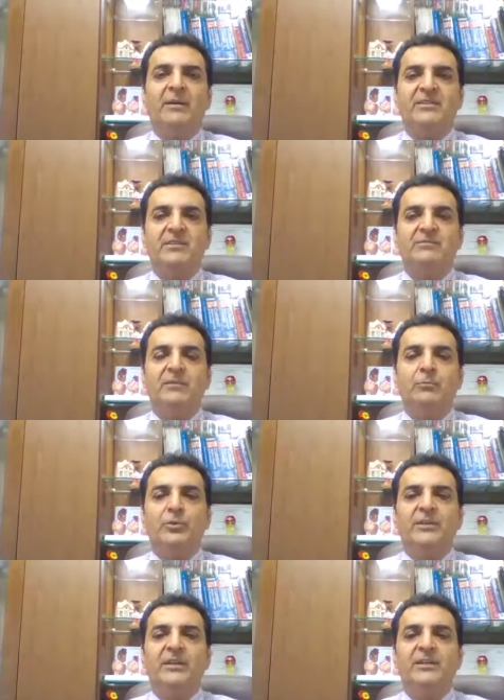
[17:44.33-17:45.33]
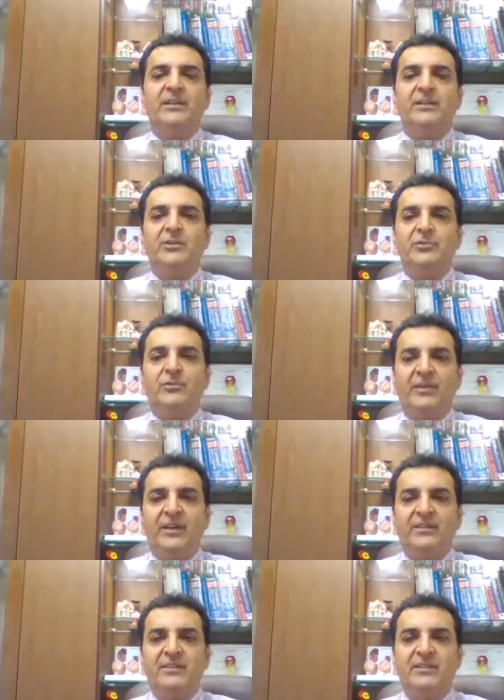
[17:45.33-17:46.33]
Patients with more than 18 years of
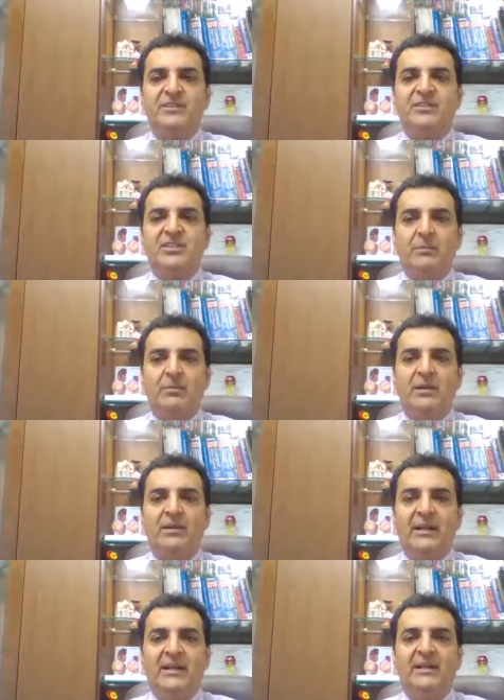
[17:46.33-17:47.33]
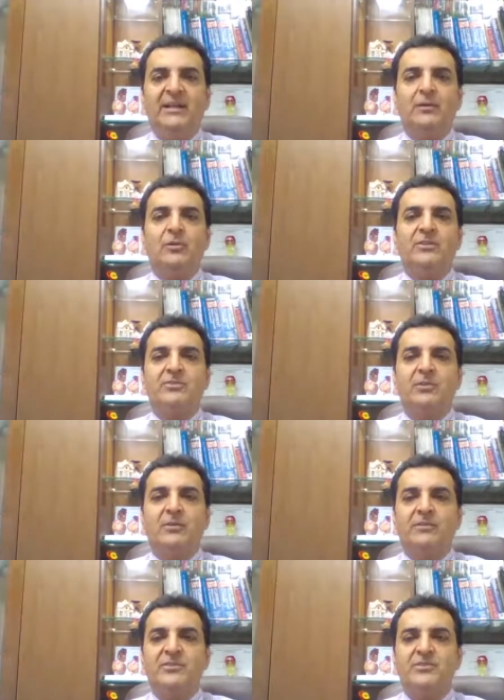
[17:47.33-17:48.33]
age, stable LDL
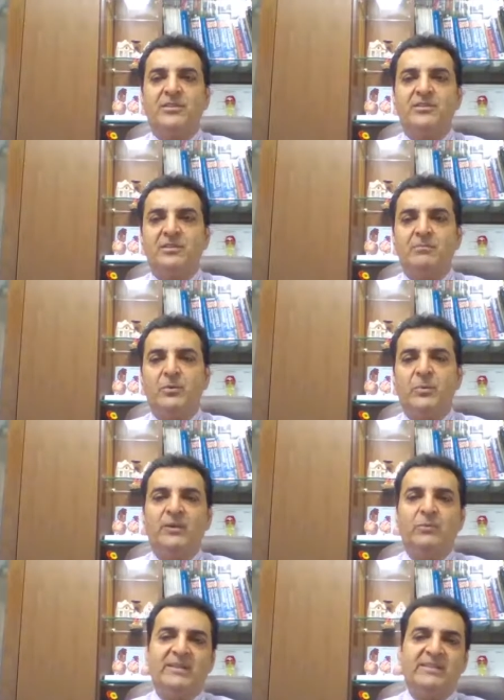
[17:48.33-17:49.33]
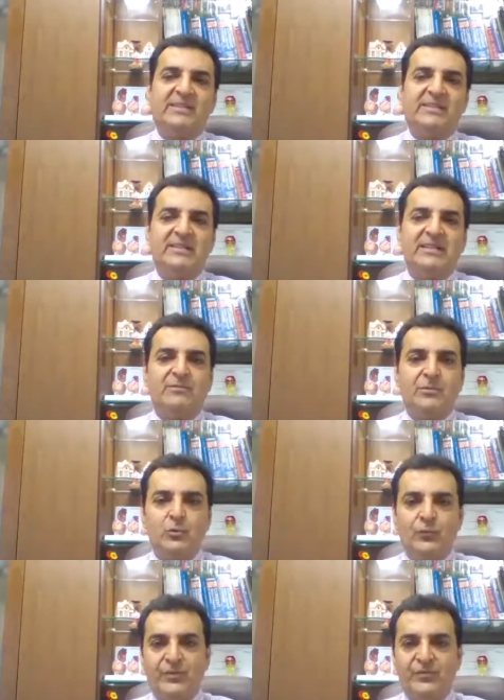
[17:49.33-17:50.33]
cholesterol concentration between 160 and
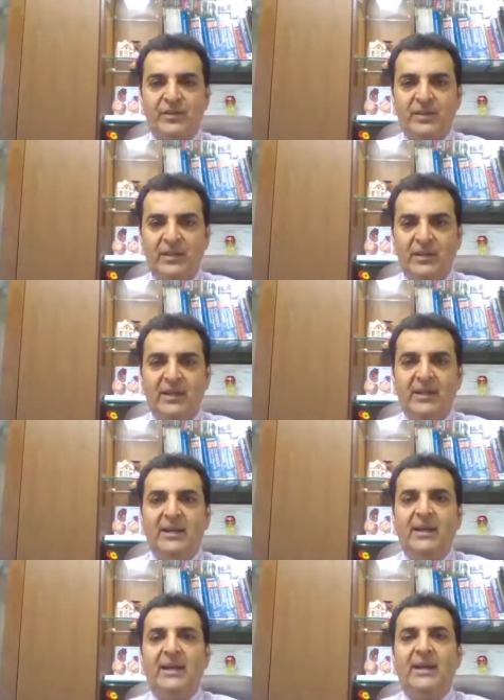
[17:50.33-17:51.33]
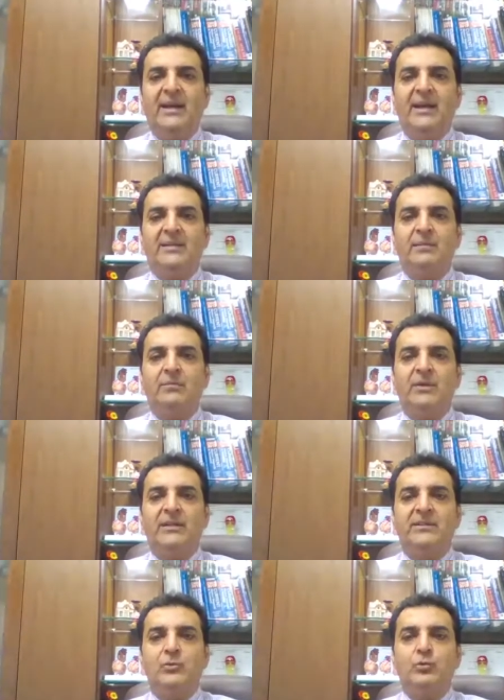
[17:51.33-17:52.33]
250 at
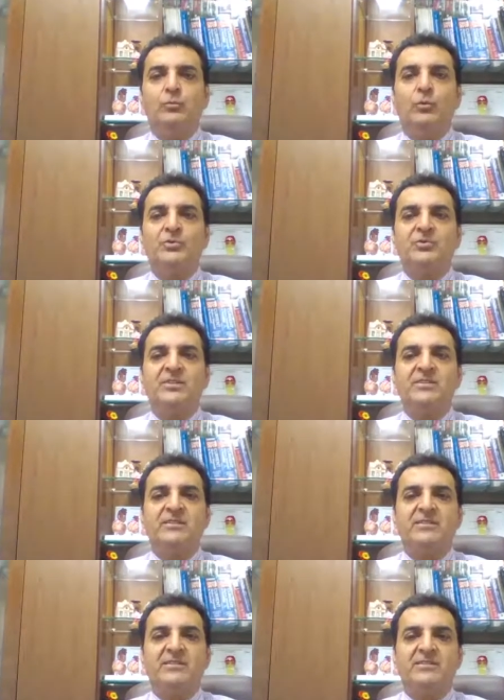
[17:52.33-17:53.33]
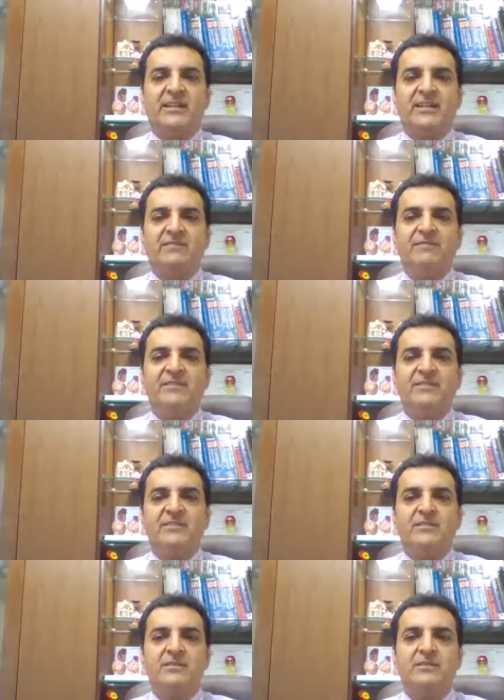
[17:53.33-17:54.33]
the 2 most recent consecutive
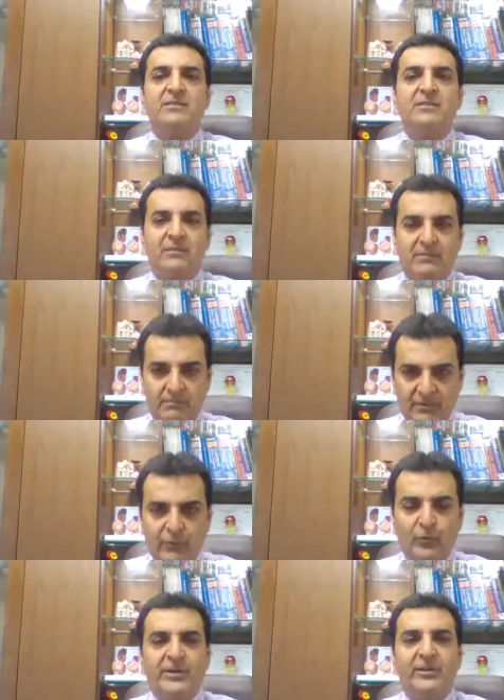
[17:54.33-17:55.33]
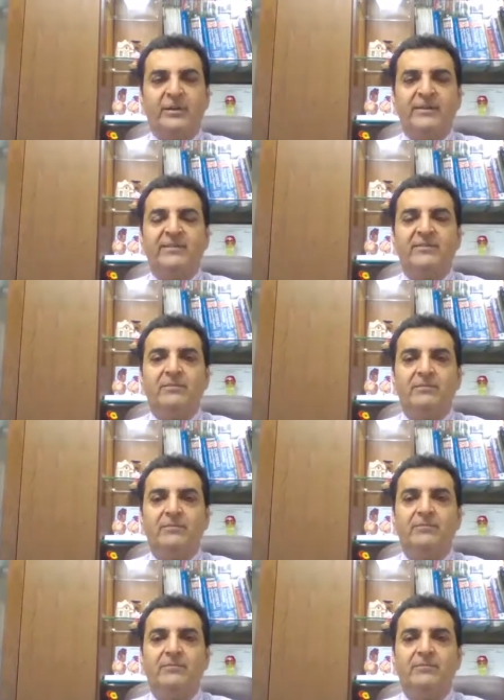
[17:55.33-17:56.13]
visits before randomization.